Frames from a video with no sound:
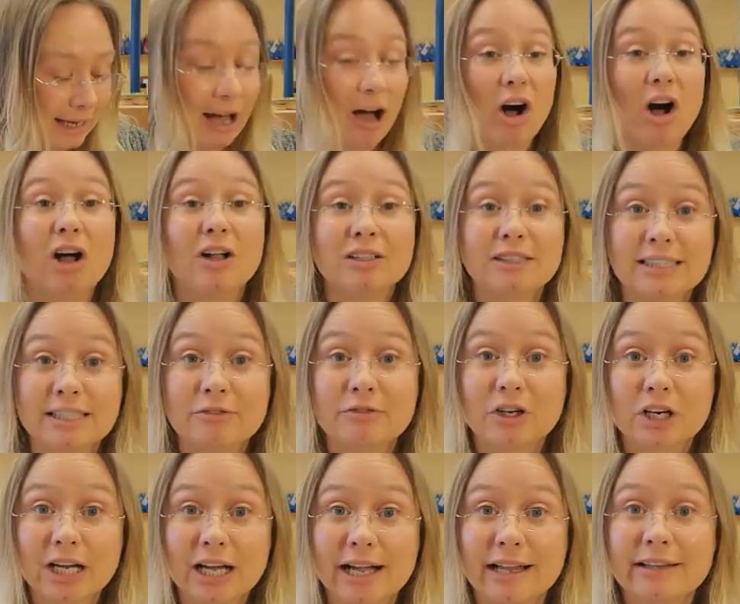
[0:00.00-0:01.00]
All
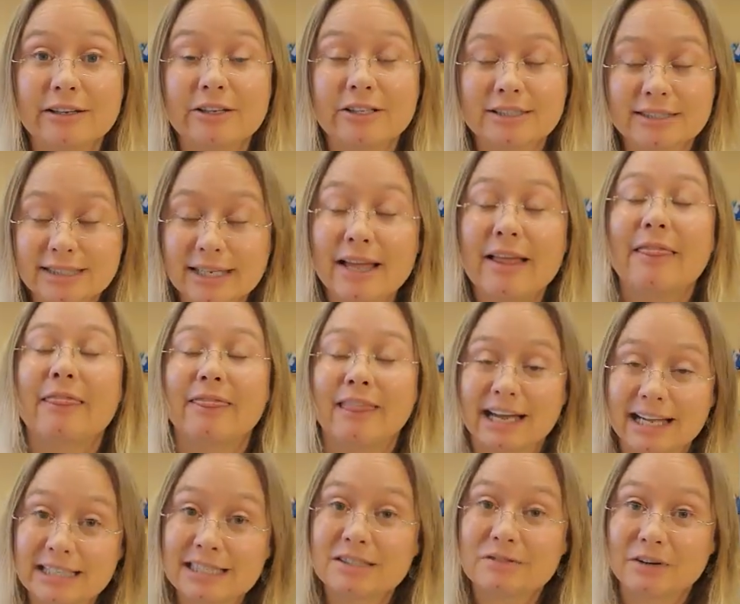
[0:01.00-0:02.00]
different colors,
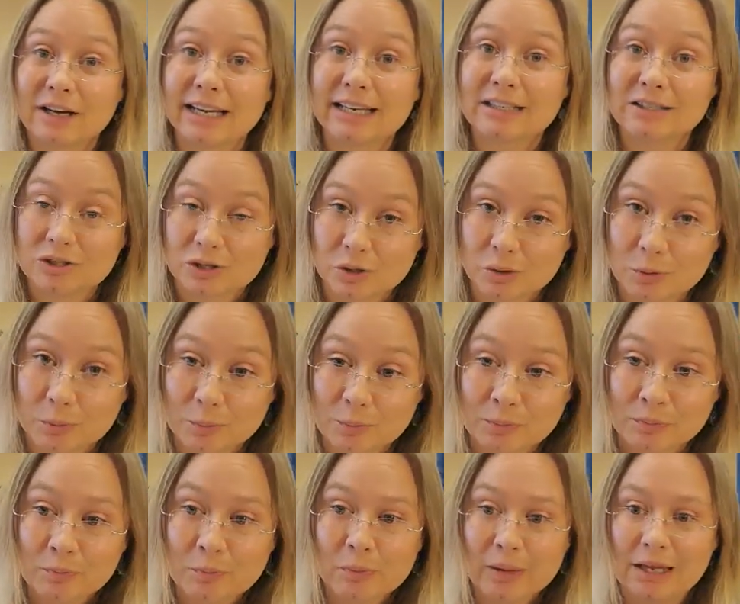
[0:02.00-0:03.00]
that's fine too.
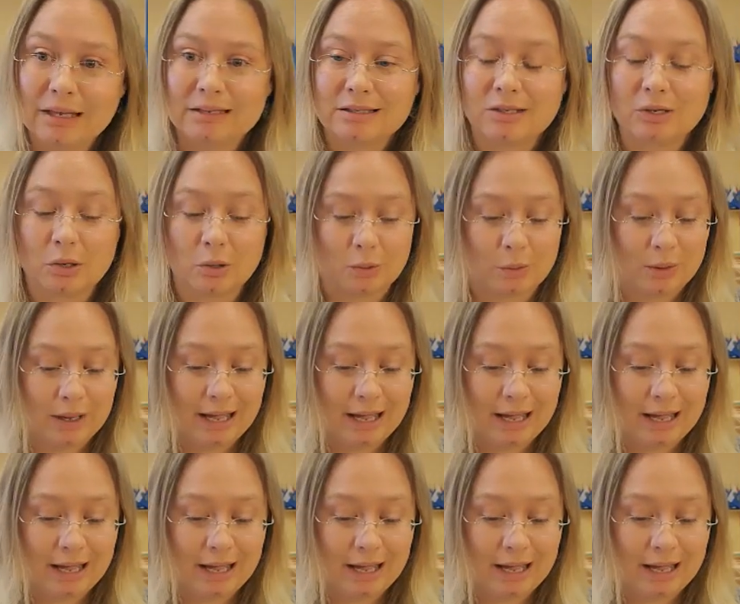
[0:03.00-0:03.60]
So